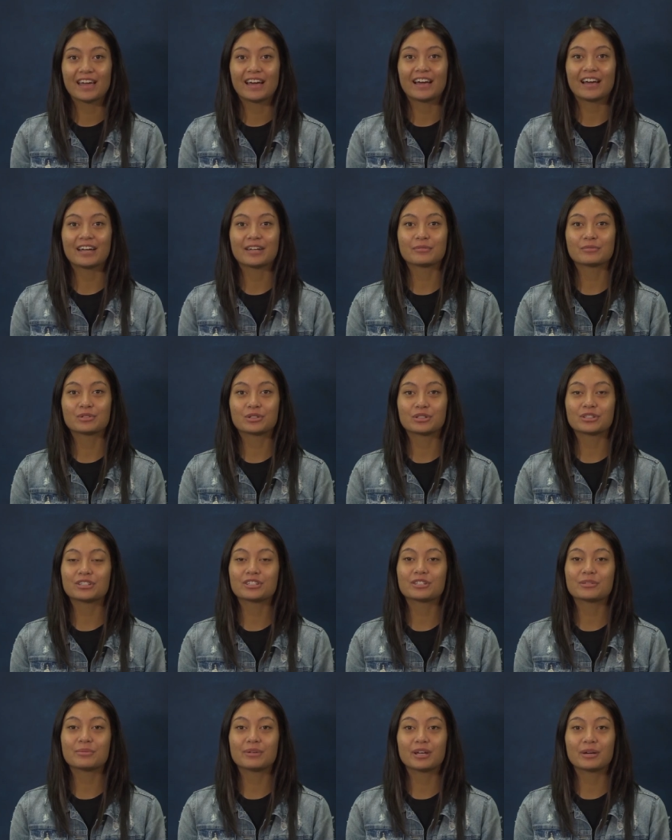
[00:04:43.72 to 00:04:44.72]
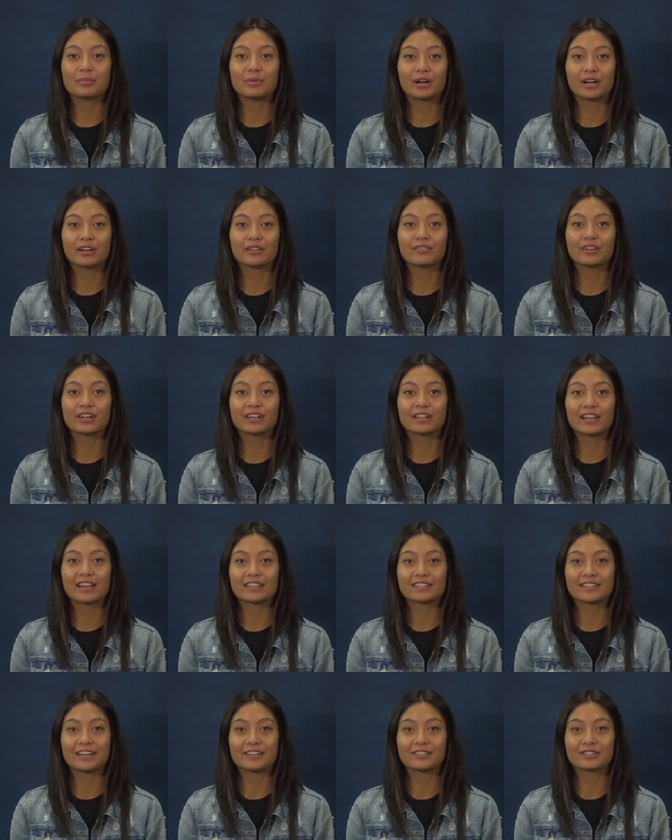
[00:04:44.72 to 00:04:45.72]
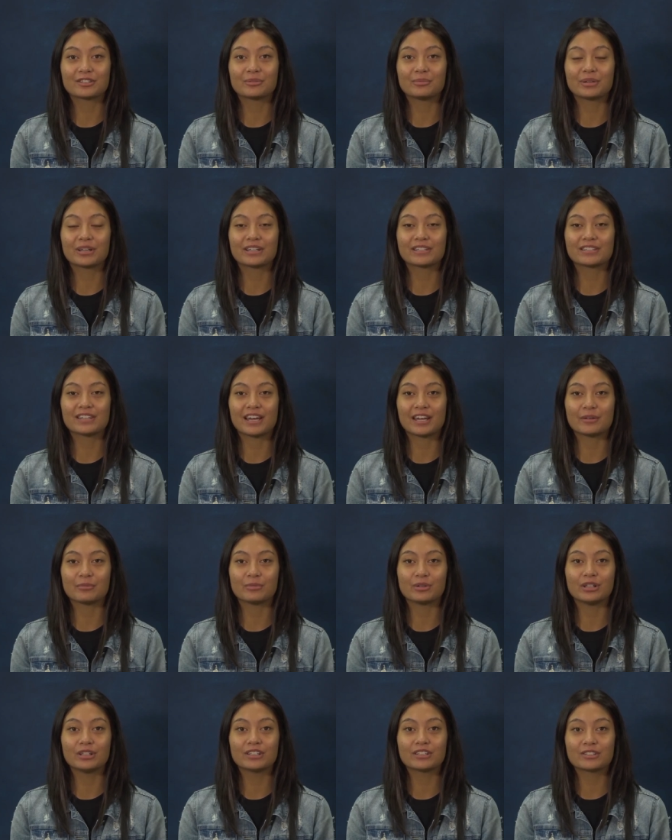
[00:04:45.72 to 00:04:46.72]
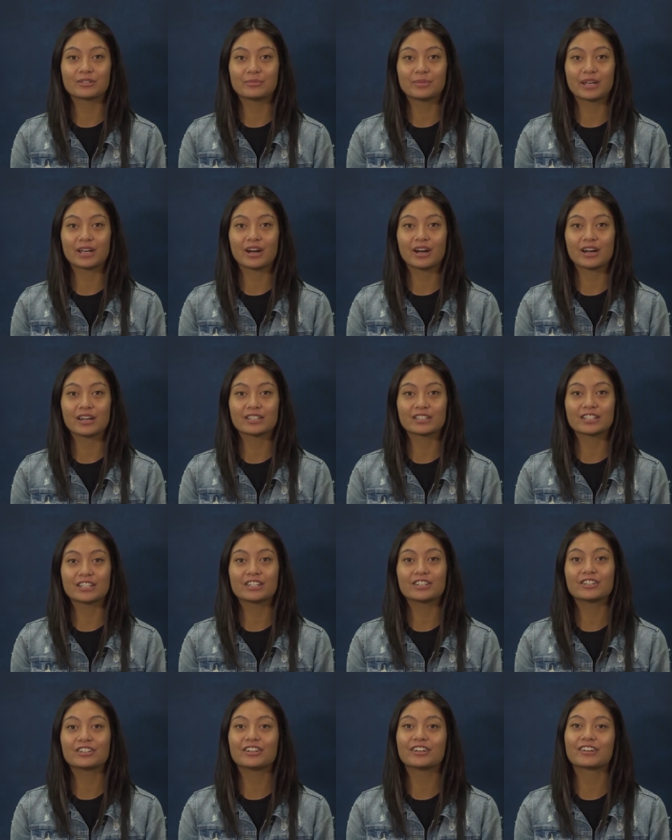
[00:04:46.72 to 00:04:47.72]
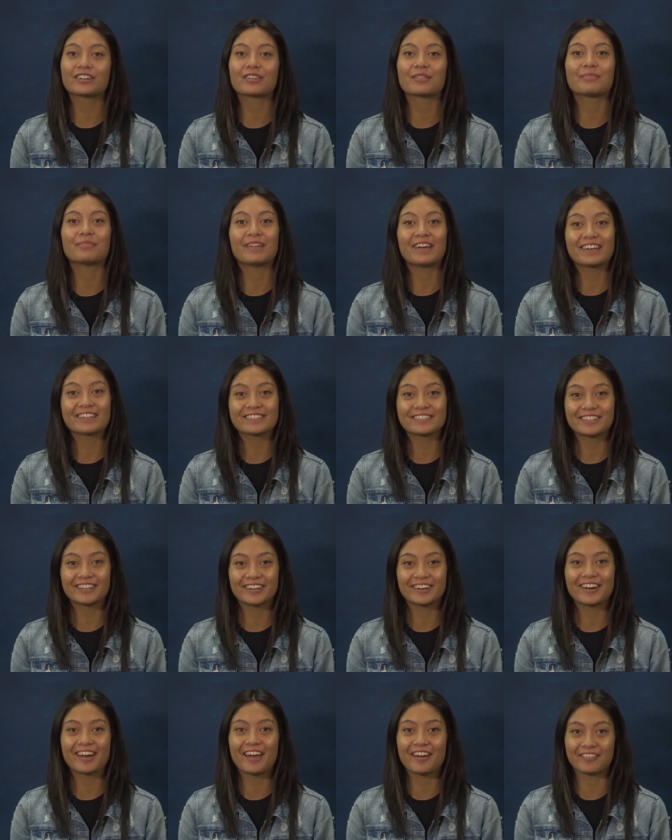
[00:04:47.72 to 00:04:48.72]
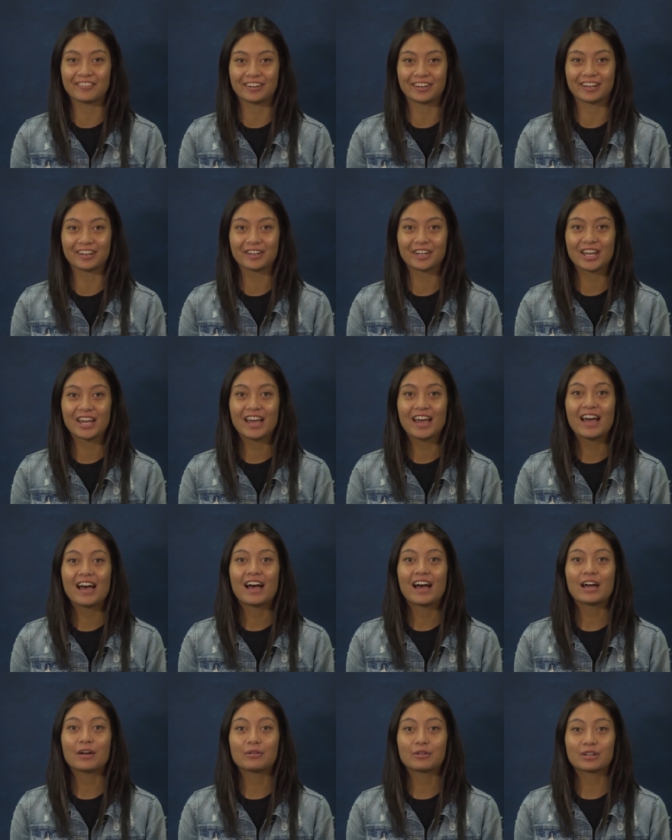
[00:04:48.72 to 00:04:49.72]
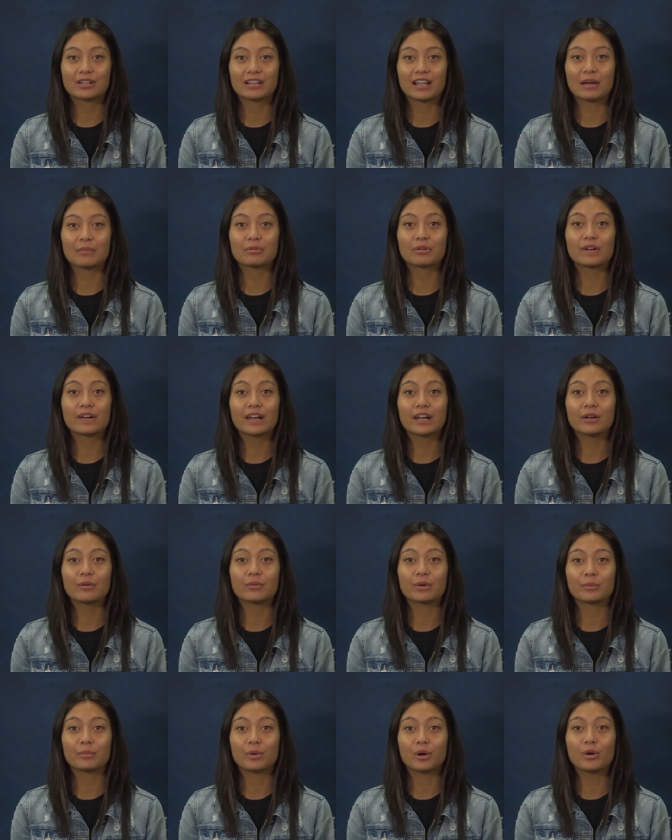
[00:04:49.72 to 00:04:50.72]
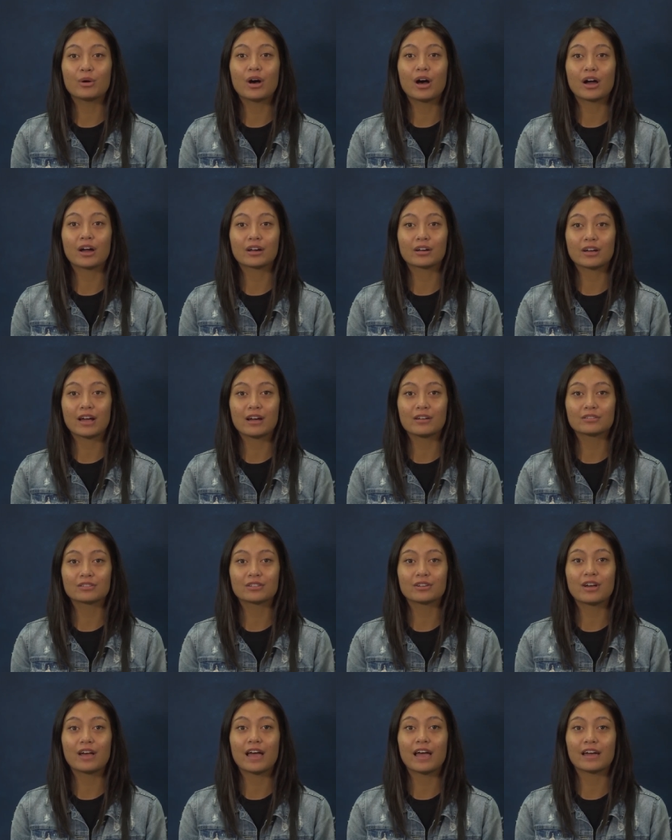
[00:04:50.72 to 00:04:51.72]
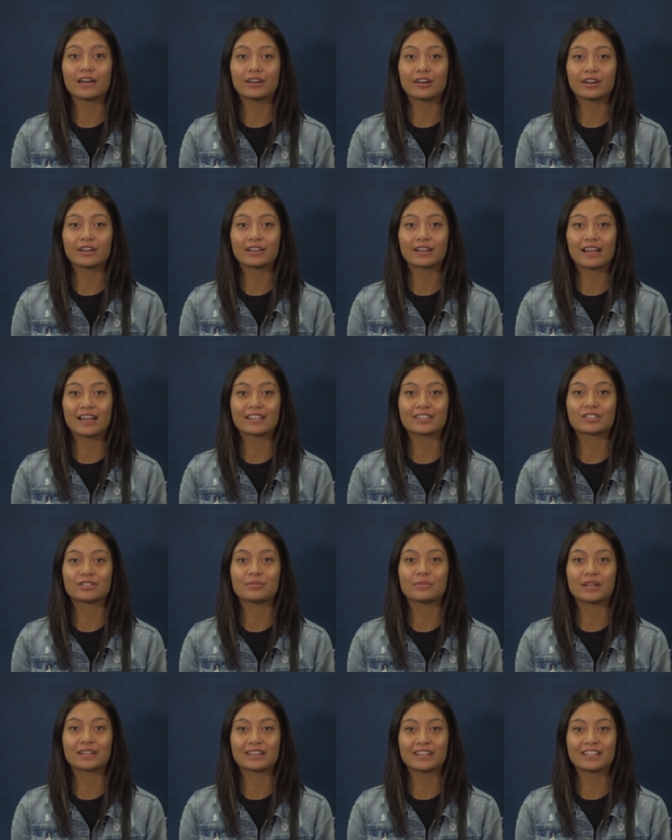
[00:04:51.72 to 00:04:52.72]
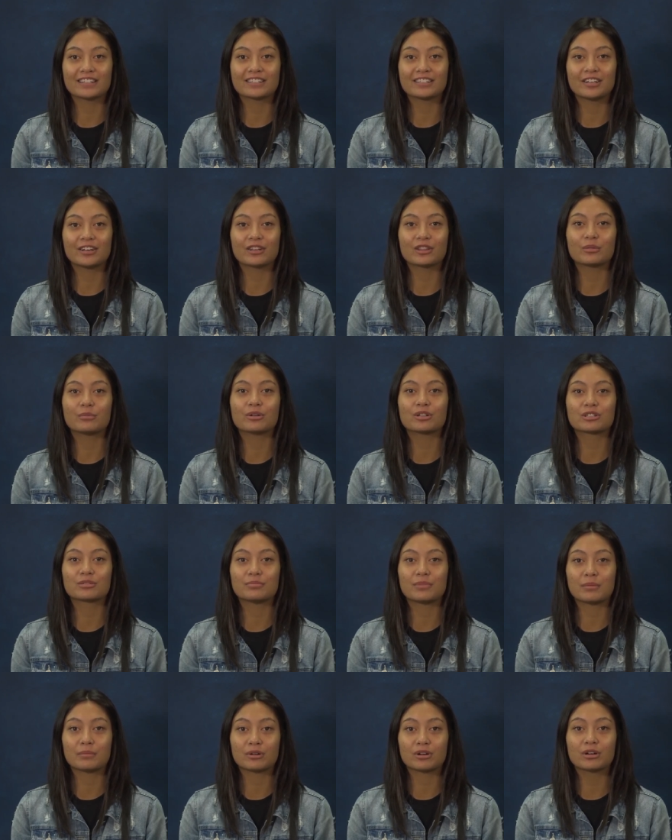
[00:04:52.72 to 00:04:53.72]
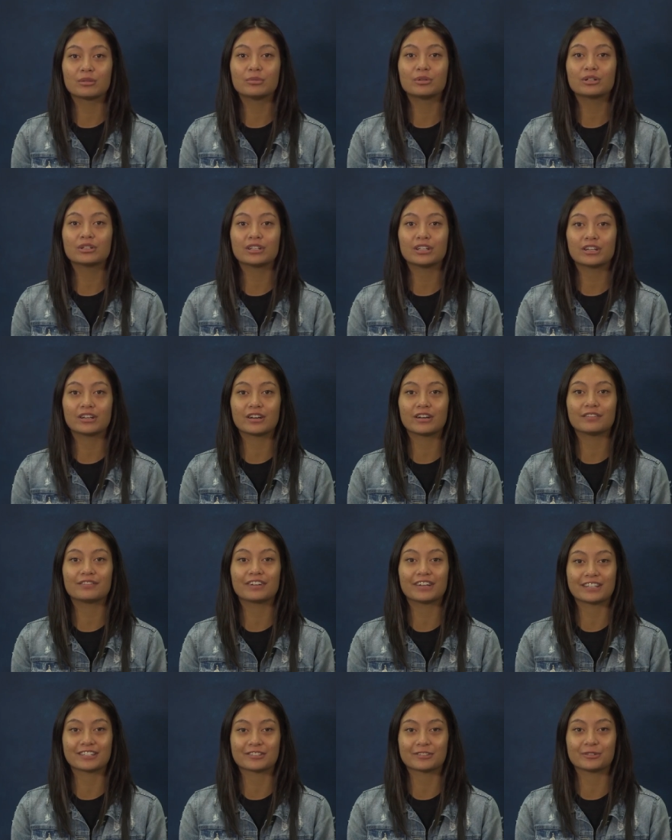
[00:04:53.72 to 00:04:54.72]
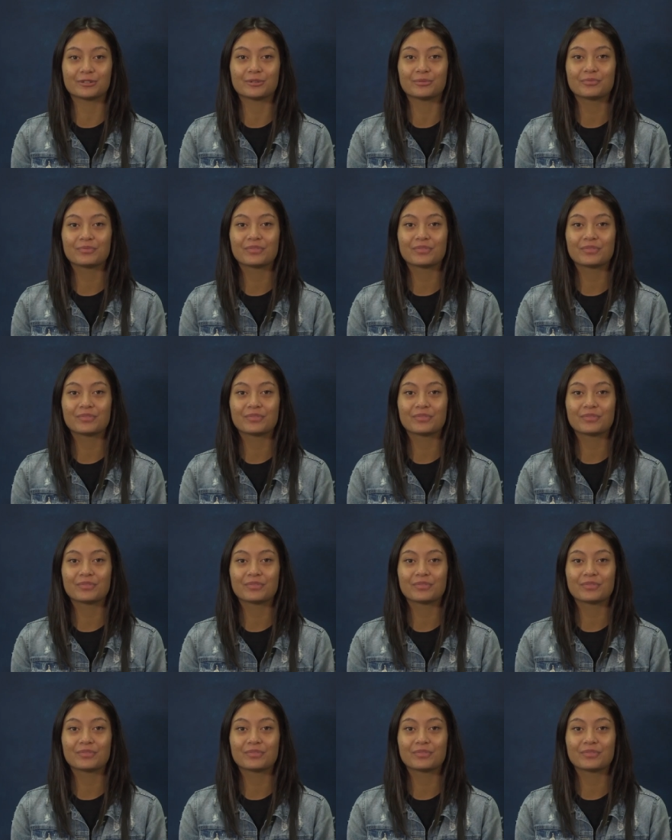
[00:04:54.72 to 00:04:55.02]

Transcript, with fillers: I am choosing to be a part of our class council because I am willing to make our senior year the best year ever. I will collaborate with both our council and our class to make this year the most memorable year of high school.